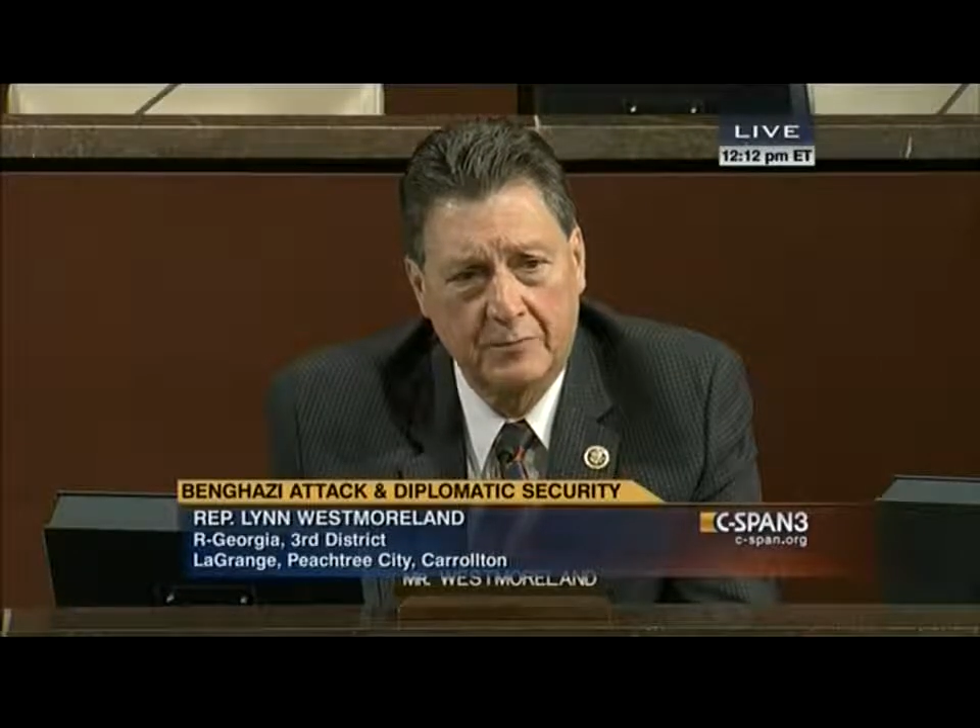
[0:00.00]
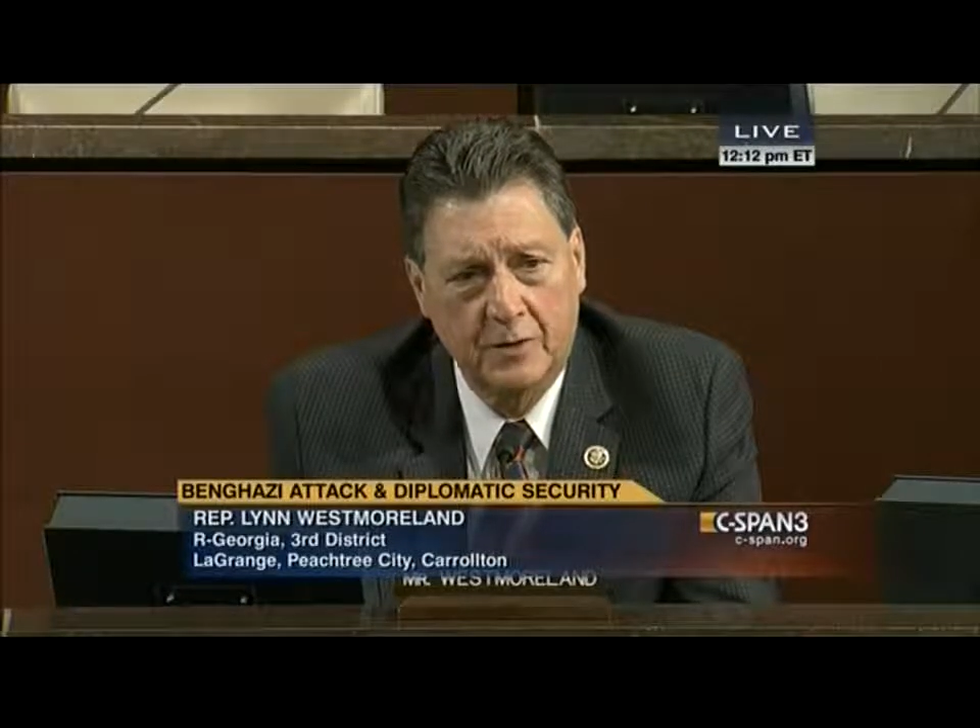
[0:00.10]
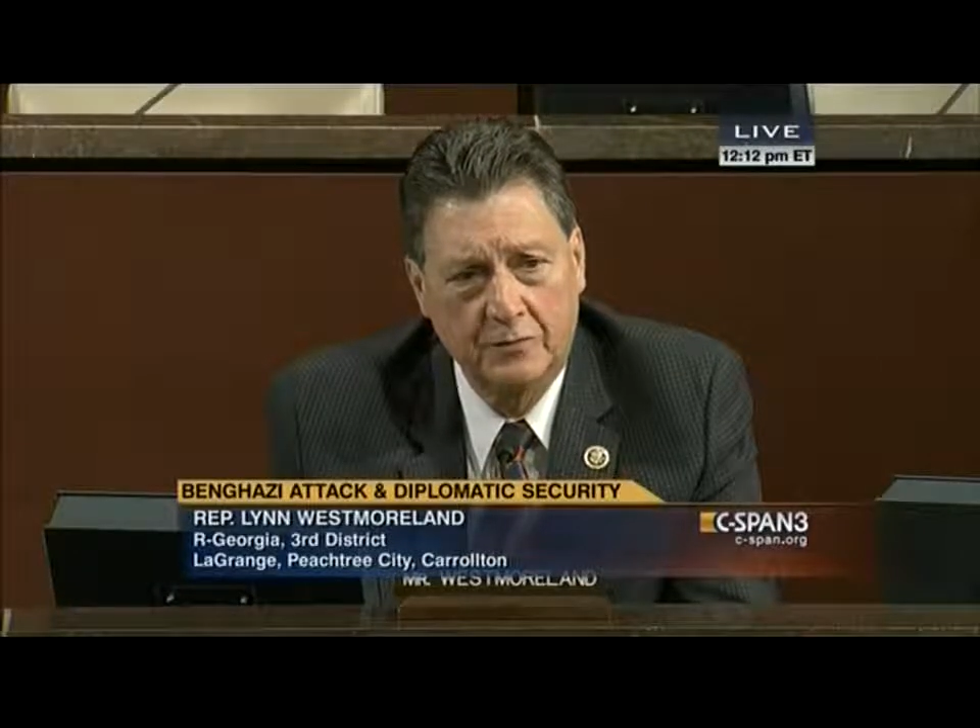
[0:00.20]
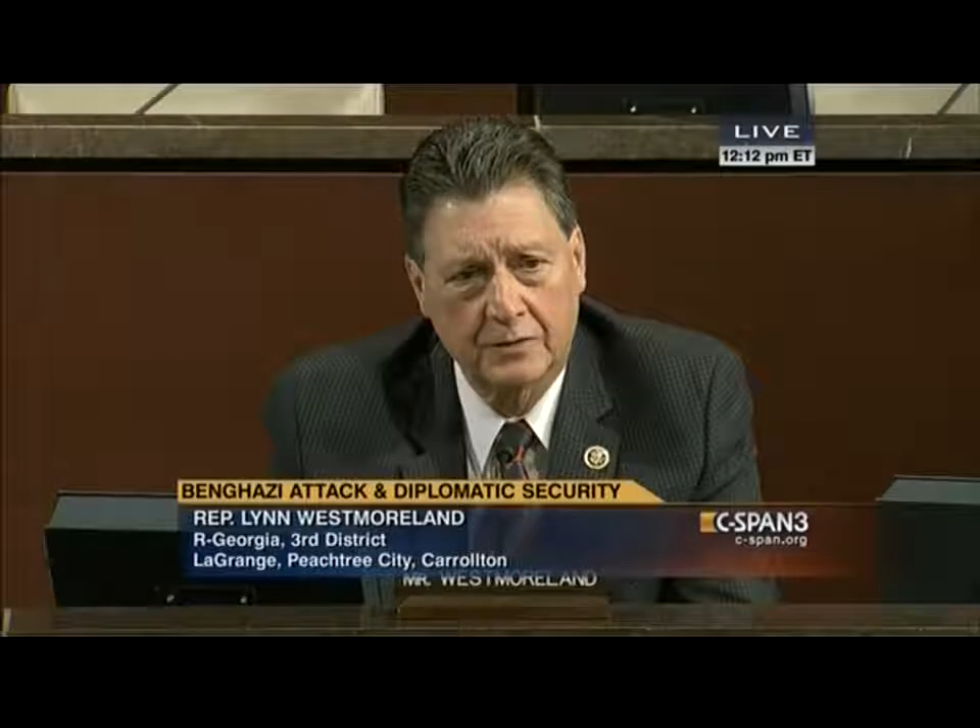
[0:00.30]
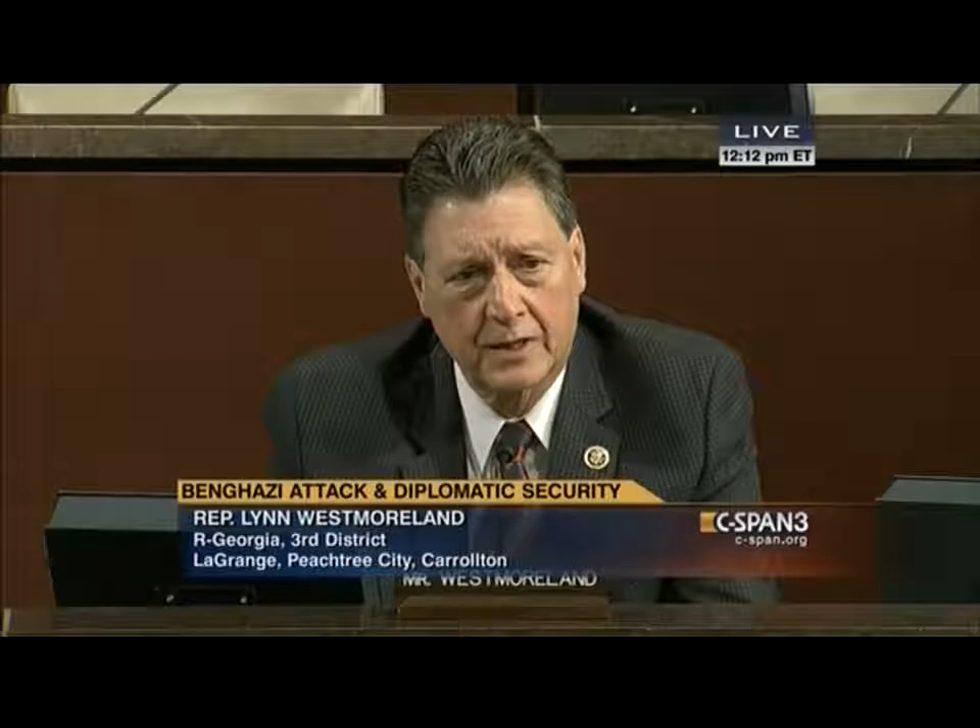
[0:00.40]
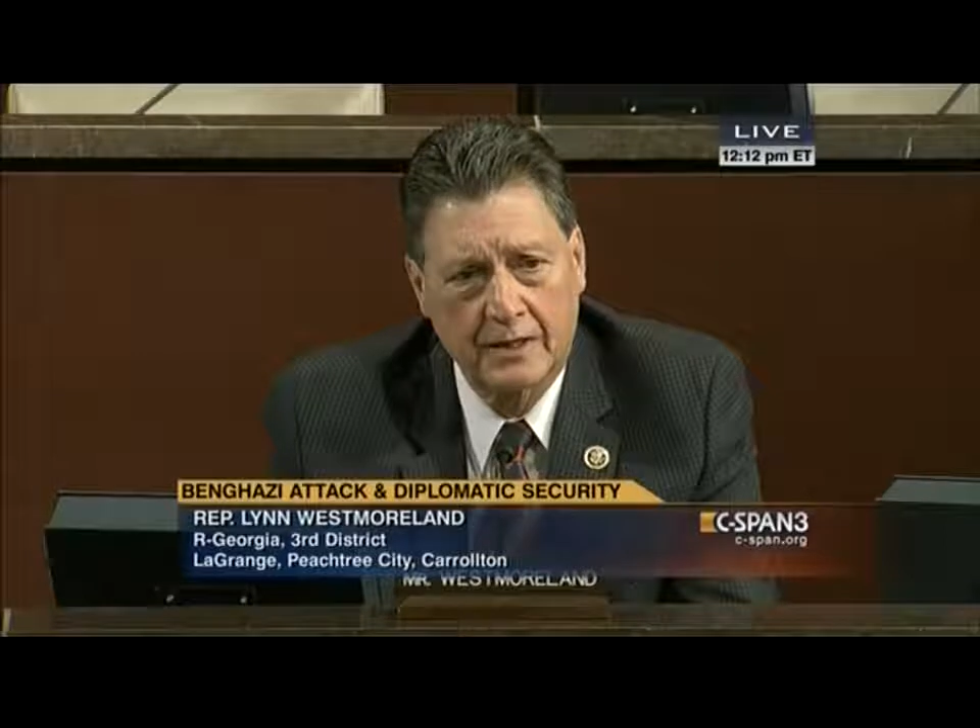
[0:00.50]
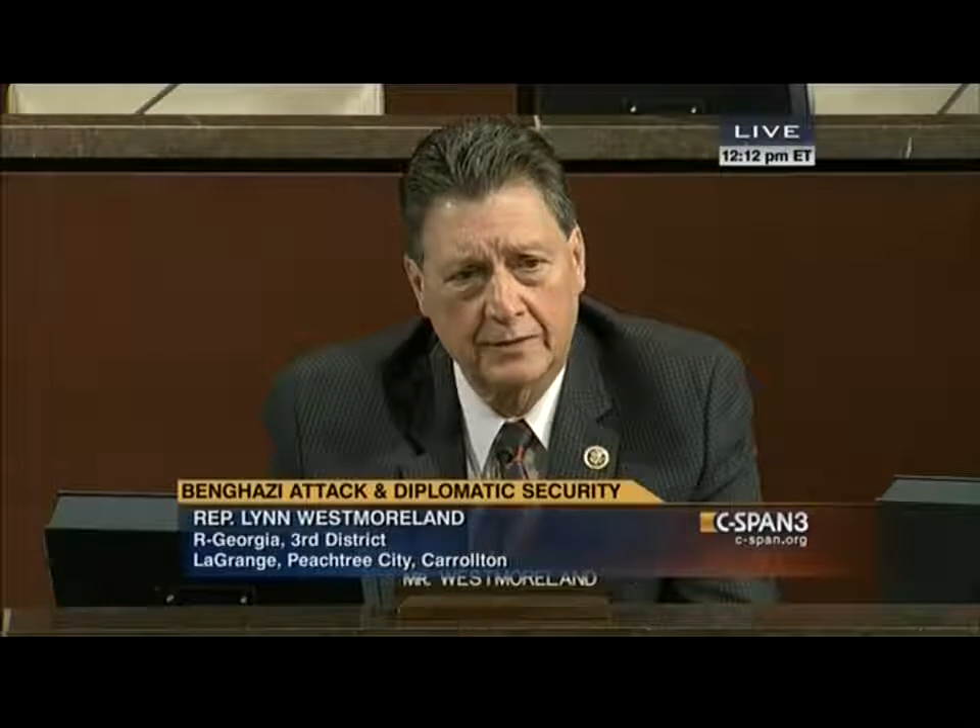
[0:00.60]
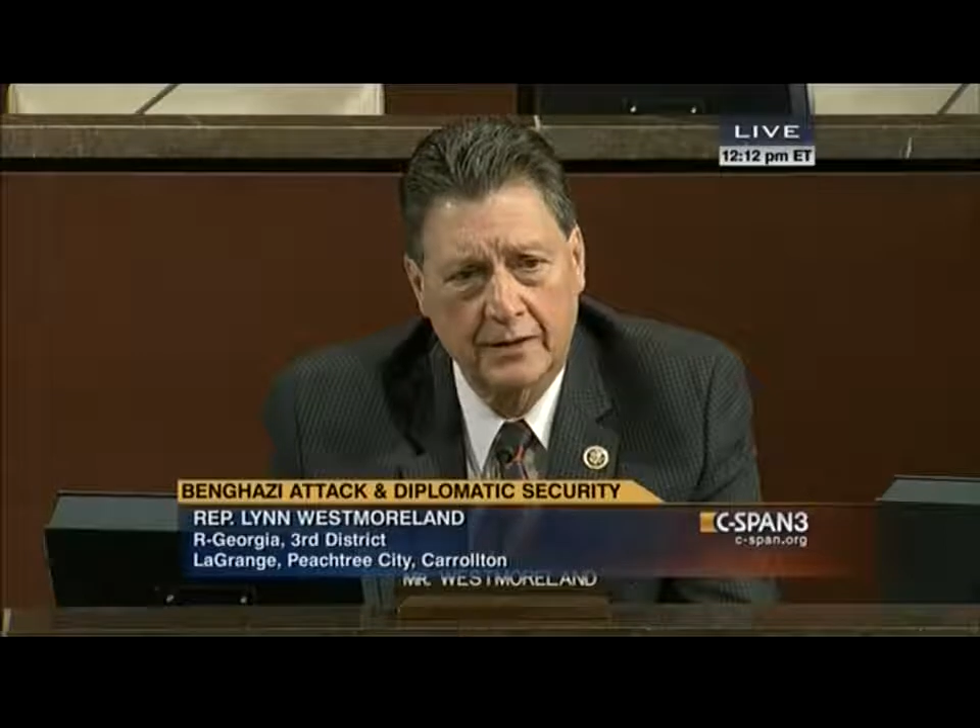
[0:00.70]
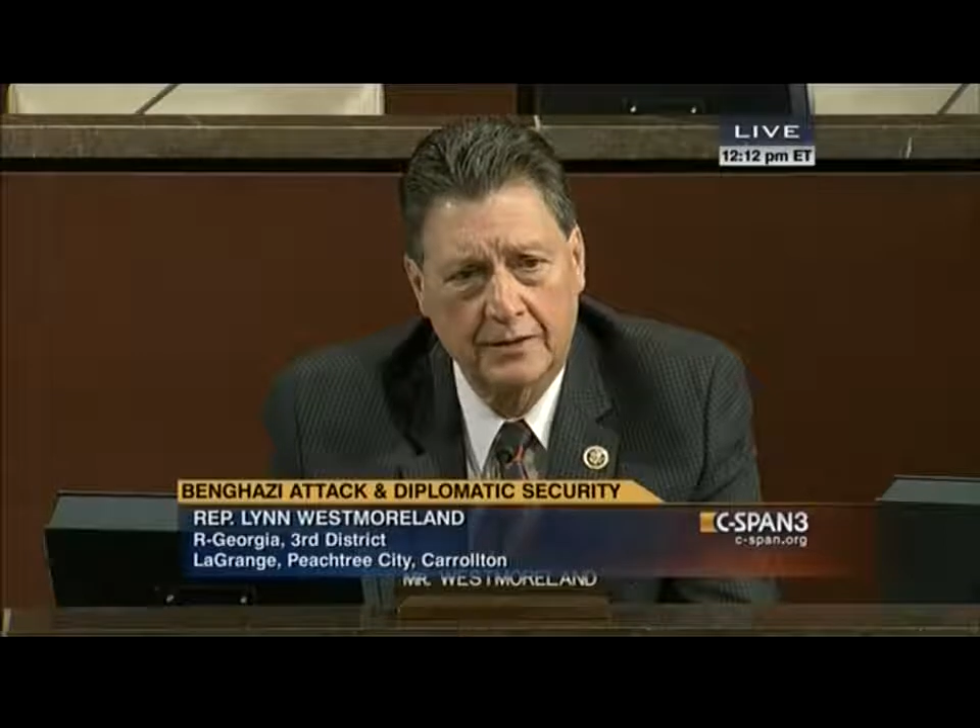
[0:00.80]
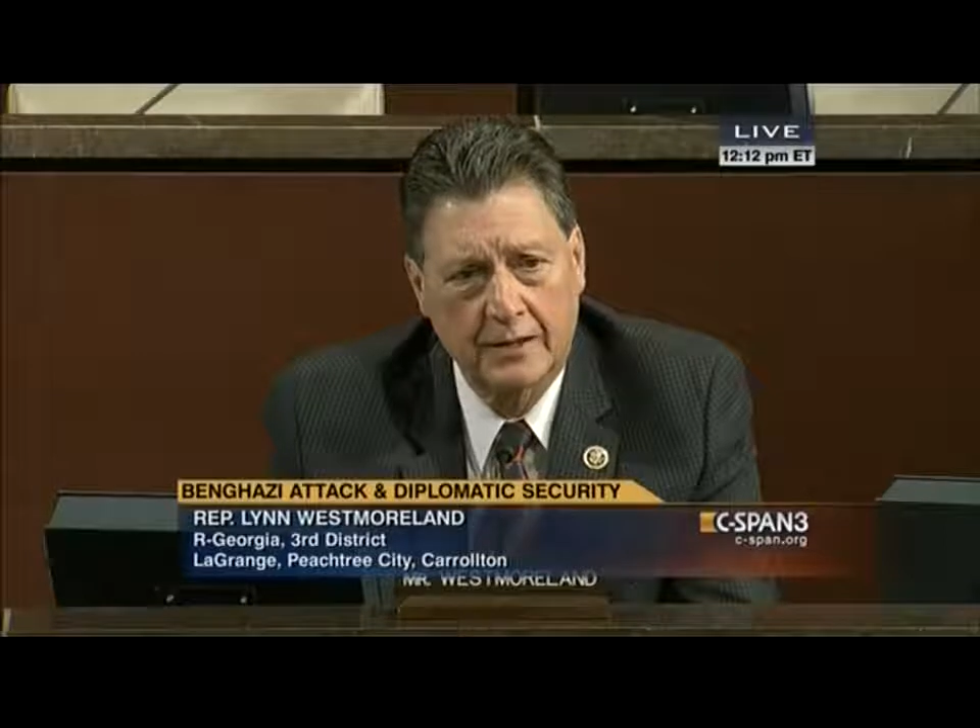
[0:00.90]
Both sides had